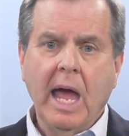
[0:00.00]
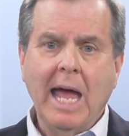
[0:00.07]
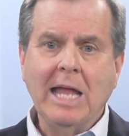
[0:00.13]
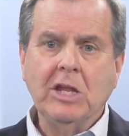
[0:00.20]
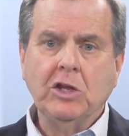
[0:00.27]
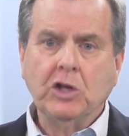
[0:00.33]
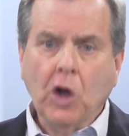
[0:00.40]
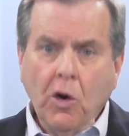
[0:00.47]

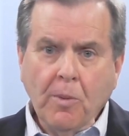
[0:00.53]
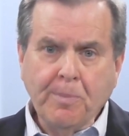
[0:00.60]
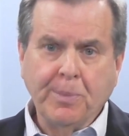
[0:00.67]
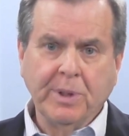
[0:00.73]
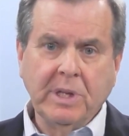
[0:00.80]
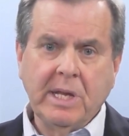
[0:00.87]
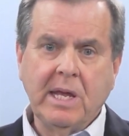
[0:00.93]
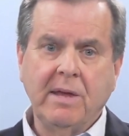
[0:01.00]
and don't
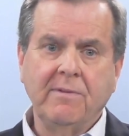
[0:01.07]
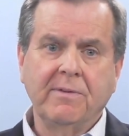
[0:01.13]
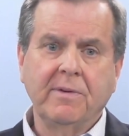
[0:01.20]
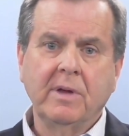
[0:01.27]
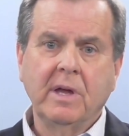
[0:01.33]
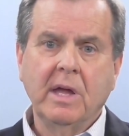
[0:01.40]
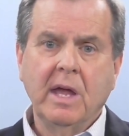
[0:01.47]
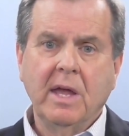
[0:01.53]

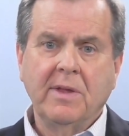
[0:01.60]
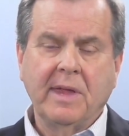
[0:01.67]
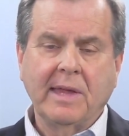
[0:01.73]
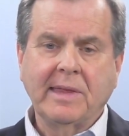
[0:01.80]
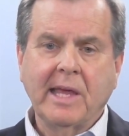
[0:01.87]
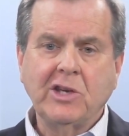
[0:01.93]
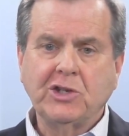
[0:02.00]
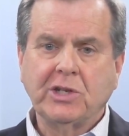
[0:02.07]
believe
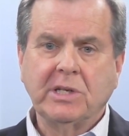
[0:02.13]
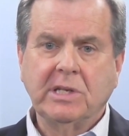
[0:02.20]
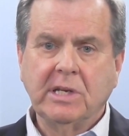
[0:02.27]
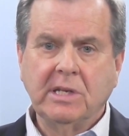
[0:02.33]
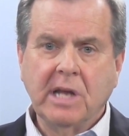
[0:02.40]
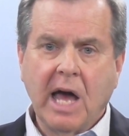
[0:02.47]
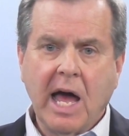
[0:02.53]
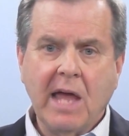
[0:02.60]
that they should
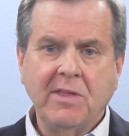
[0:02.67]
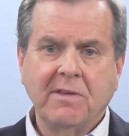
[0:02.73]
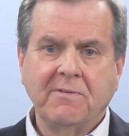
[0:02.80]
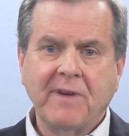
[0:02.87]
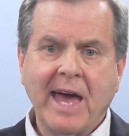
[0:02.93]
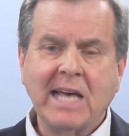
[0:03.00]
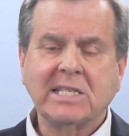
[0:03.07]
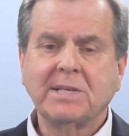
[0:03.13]
deny the
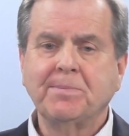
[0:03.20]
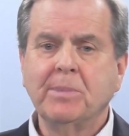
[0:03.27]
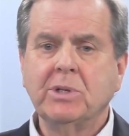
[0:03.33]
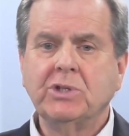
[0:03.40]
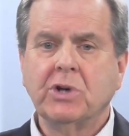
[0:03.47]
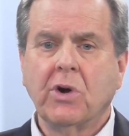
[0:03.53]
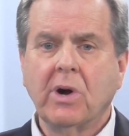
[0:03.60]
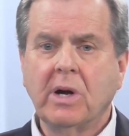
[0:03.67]
vast
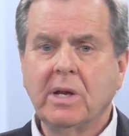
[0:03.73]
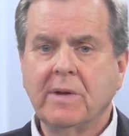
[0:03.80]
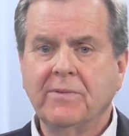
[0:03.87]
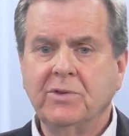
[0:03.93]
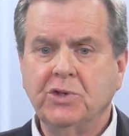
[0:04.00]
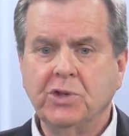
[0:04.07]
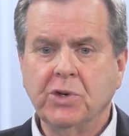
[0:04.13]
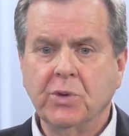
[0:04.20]
majority
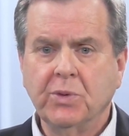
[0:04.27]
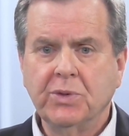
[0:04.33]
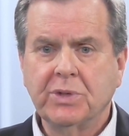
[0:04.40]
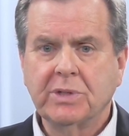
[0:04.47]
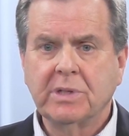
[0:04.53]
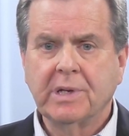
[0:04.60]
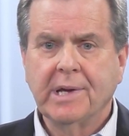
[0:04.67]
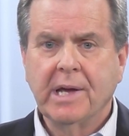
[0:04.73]
of
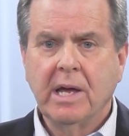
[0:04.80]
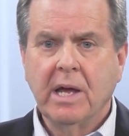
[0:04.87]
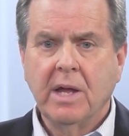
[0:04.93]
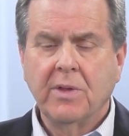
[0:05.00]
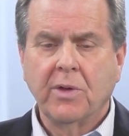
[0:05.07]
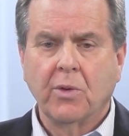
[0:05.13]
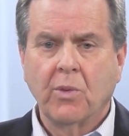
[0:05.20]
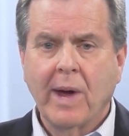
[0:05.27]
Jews
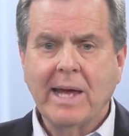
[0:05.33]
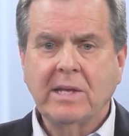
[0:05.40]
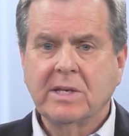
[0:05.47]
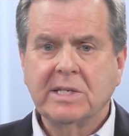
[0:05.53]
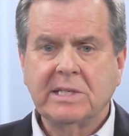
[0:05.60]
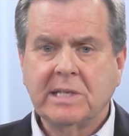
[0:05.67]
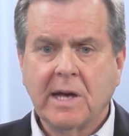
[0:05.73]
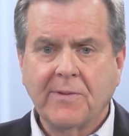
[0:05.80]
the right
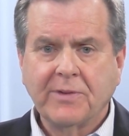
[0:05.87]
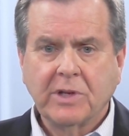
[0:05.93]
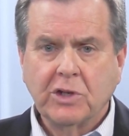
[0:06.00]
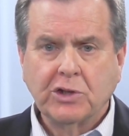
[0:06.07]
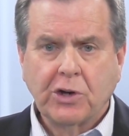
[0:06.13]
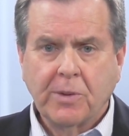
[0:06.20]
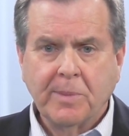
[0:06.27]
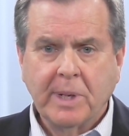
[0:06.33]
to
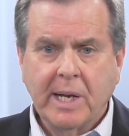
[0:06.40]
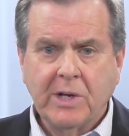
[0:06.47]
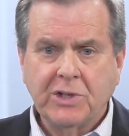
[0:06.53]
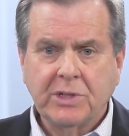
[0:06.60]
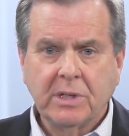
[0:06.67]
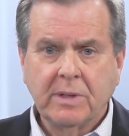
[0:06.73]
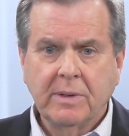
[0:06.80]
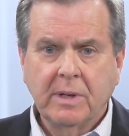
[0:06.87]

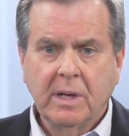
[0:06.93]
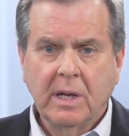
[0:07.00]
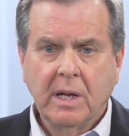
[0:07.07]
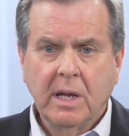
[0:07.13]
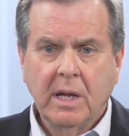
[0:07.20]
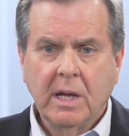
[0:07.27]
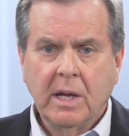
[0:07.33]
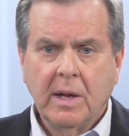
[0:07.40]
self-determination,
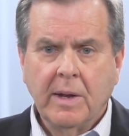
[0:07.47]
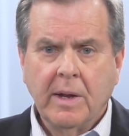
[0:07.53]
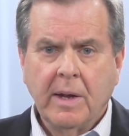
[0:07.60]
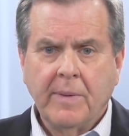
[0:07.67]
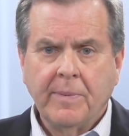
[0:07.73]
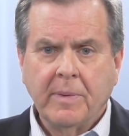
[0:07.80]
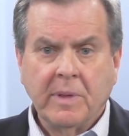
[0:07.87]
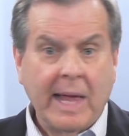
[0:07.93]

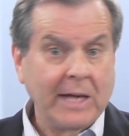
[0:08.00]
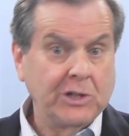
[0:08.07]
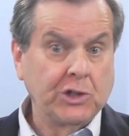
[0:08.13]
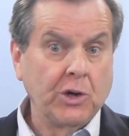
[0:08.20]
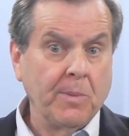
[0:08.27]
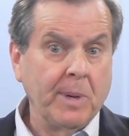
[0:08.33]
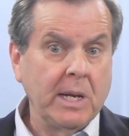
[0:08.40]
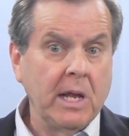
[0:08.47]
like
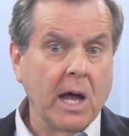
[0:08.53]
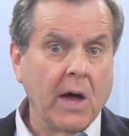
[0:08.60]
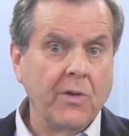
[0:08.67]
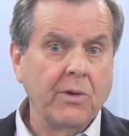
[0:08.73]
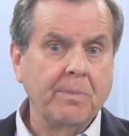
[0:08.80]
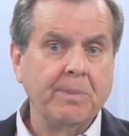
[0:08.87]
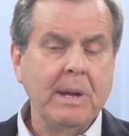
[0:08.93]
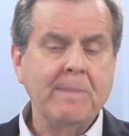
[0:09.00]
so many
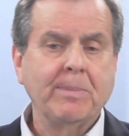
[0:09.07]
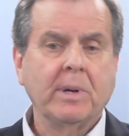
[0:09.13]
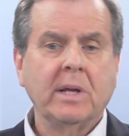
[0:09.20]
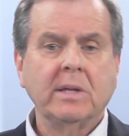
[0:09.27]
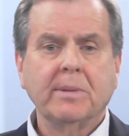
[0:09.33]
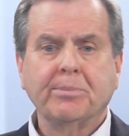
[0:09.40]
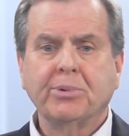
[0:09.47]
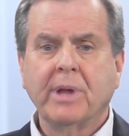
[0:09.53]
other people
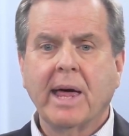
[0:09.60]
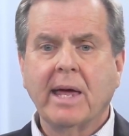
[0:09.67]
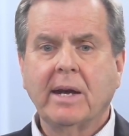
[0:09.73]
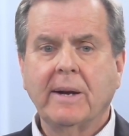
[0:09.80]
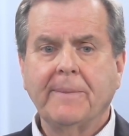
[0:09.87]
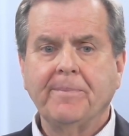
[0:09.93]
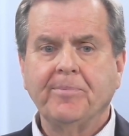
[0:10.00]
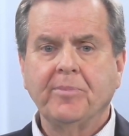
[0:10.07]
on the
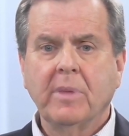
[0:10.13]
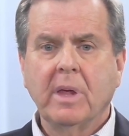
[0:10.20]
planet,